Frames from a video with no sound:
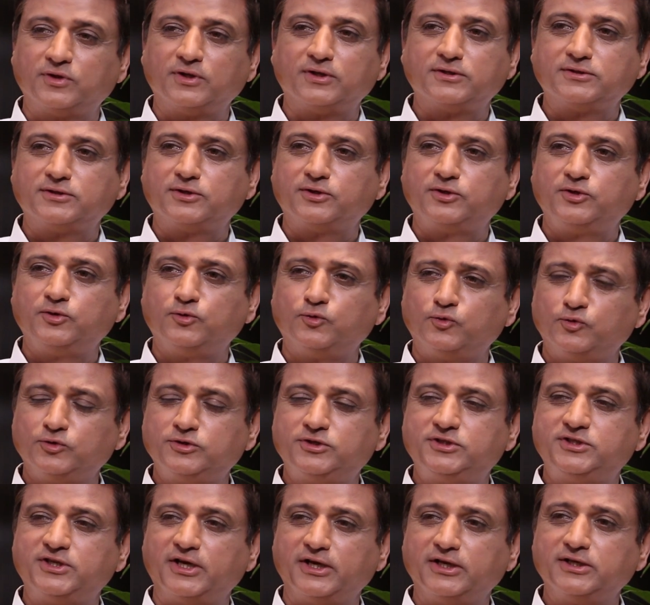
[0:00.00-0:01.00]
there's a
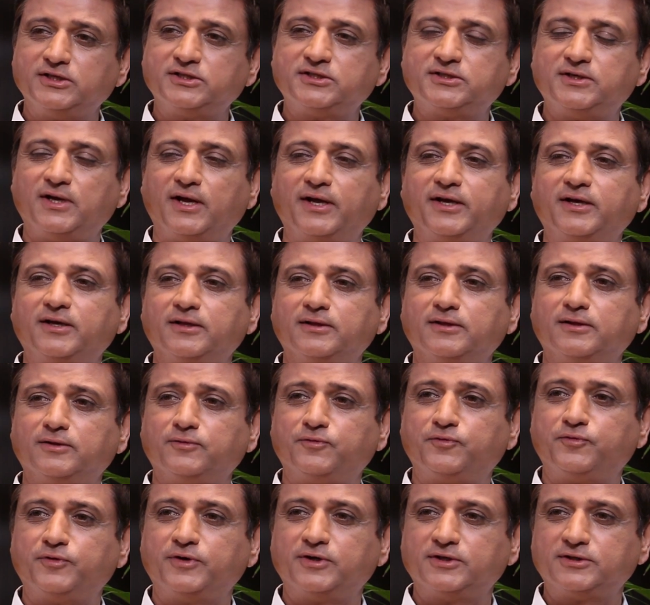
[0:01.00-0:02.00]
huge change, like in the
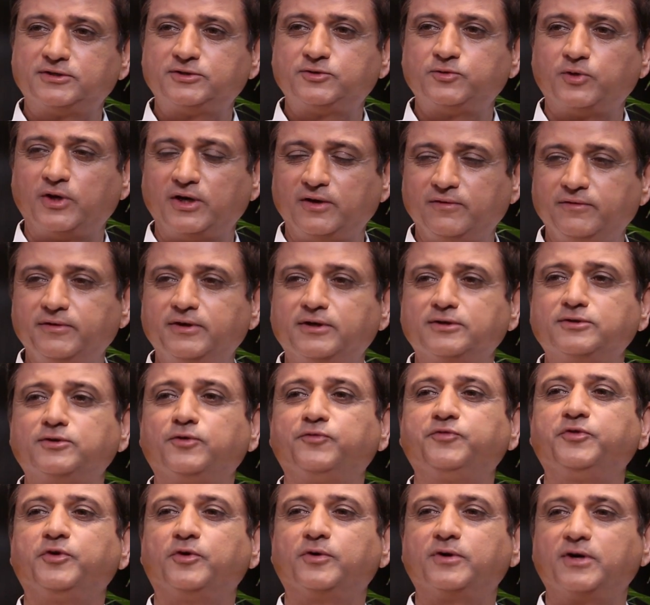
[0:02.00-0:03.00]
first 12 years
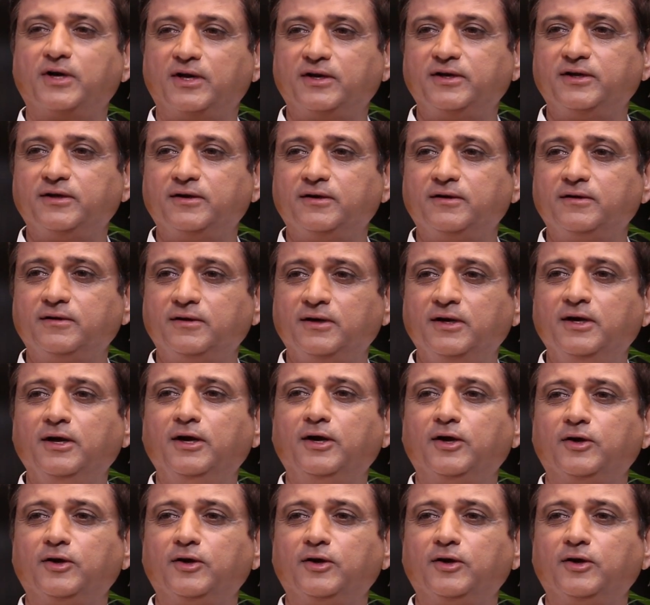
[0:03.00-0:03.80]
of your career,